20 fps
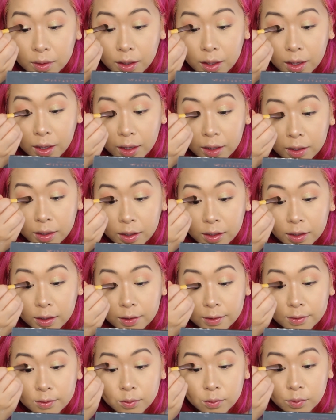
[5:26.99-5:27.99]
And it
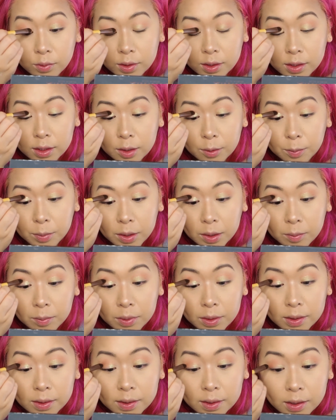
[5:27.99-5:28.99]
is really
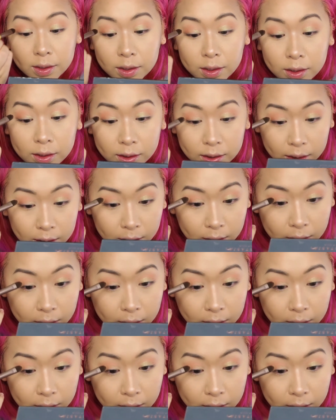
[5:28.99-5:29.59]
pigmented,